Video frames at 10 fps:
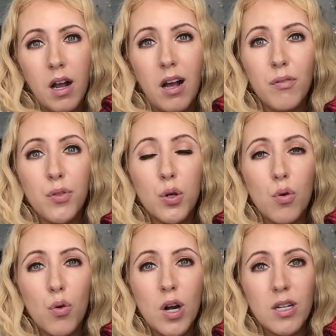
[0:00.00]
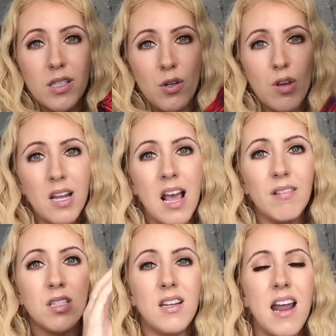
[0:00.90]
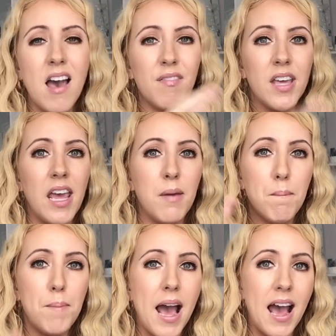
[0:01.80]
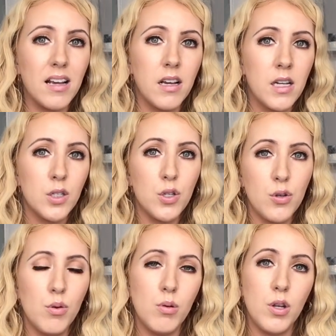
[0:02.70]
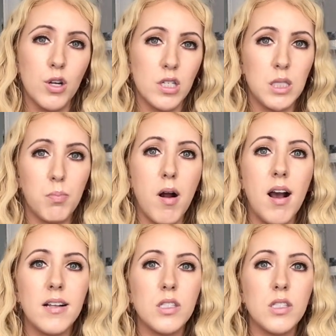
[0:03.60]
of the course, and you kind of have to navigate back to your spot.